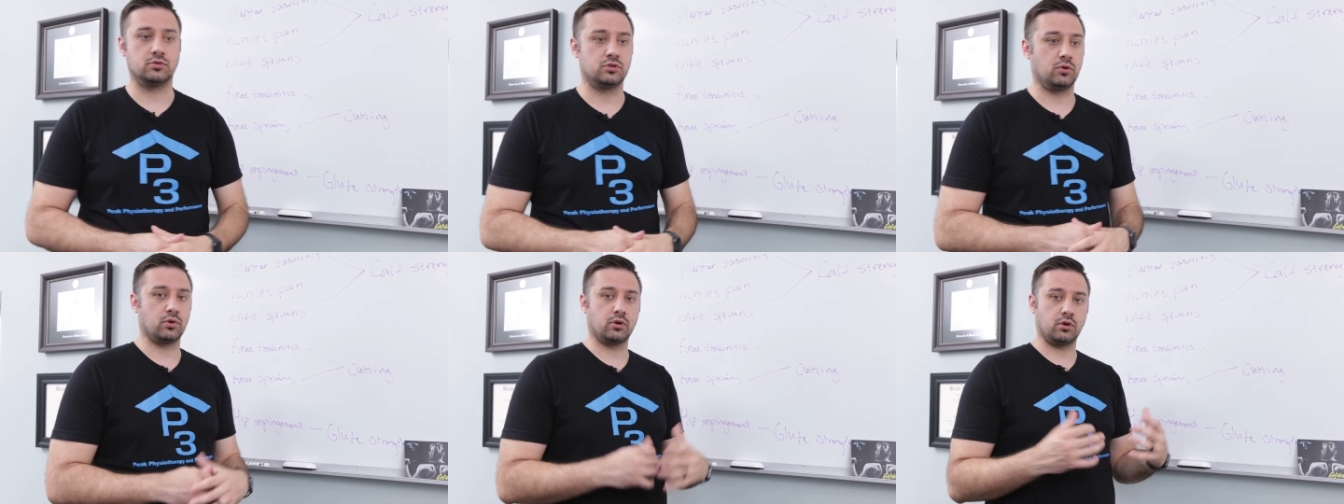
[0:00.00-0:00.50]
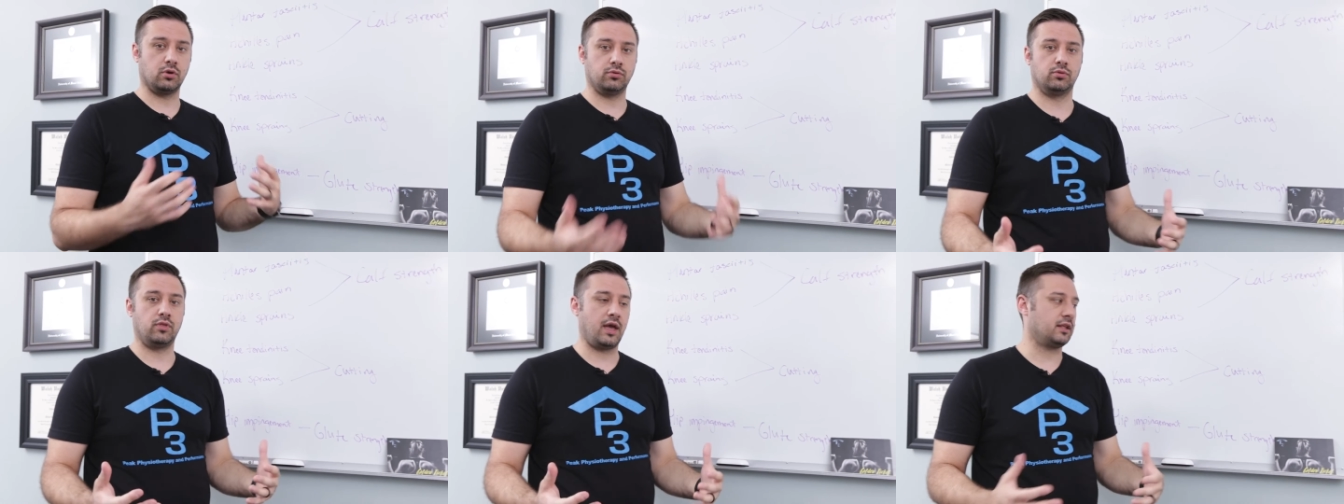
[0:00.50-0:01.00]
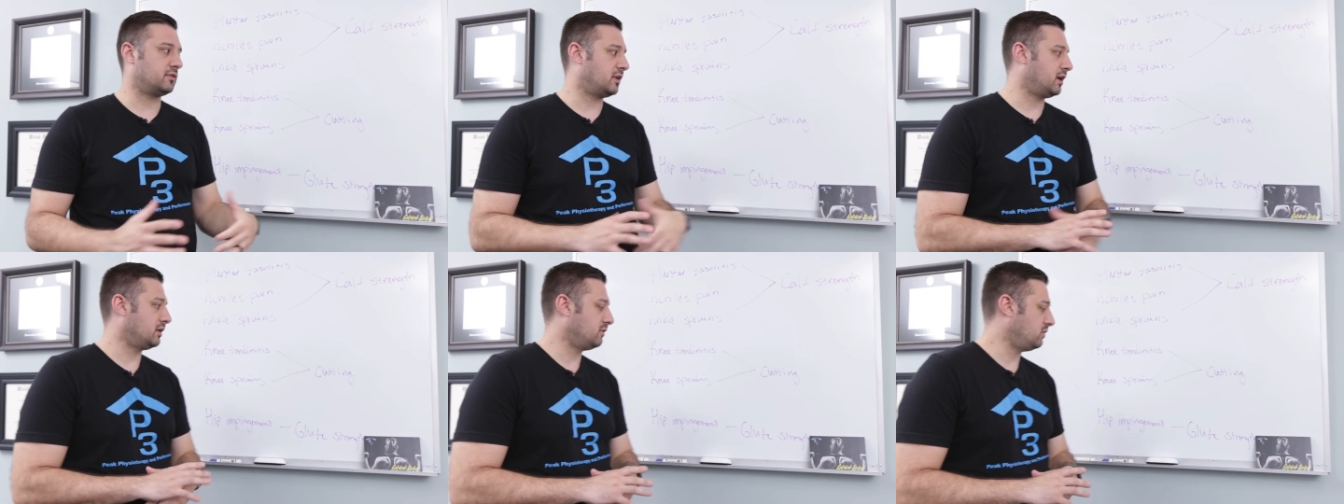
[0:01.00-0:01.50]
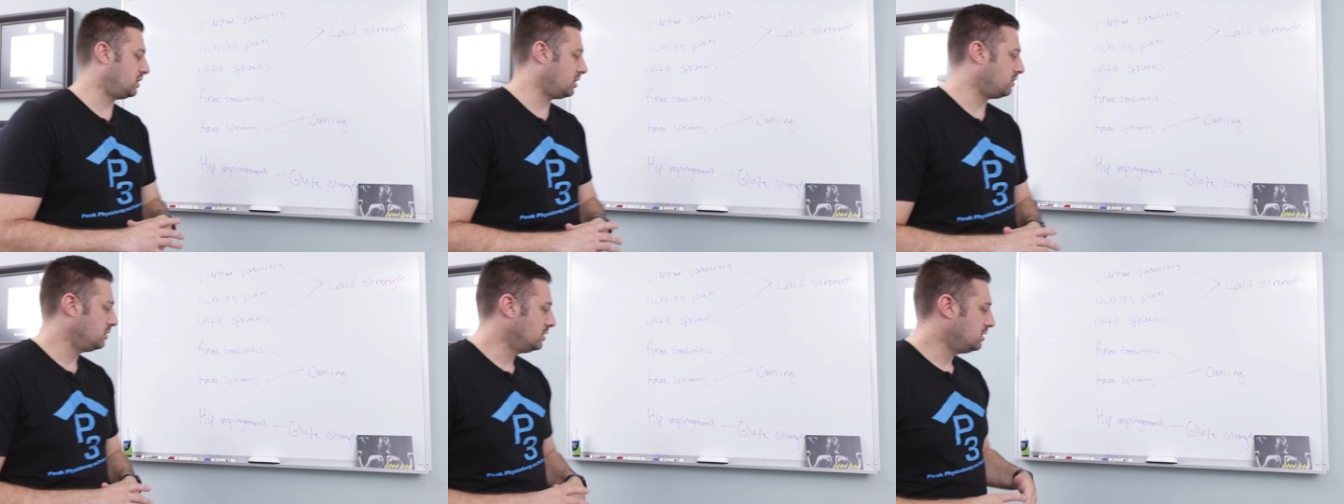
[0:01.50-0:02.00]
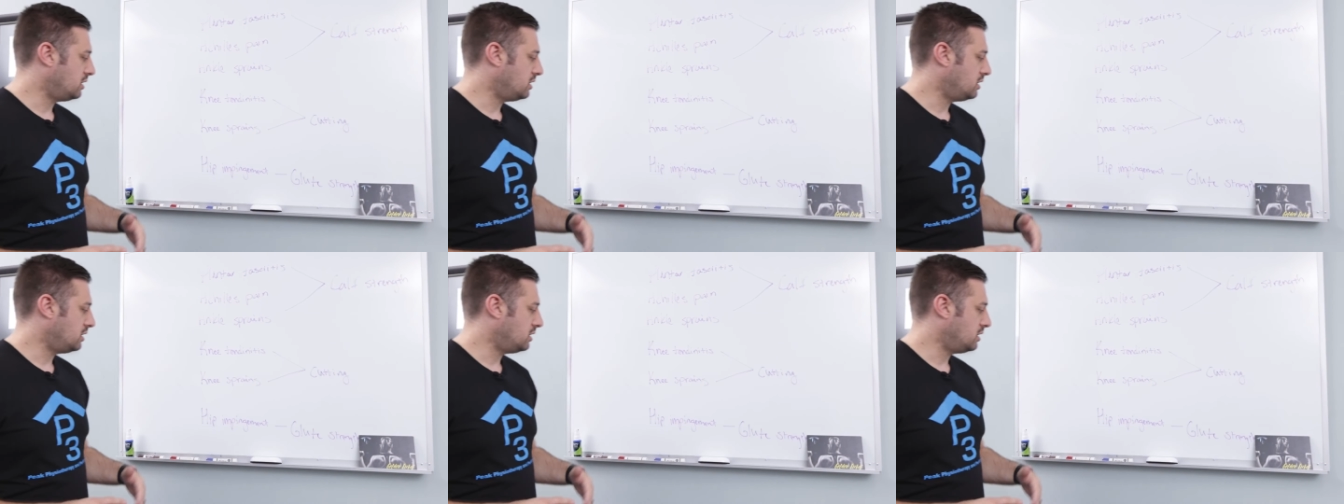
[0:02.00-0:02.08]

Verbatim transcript: So we're going to go through that today in the video.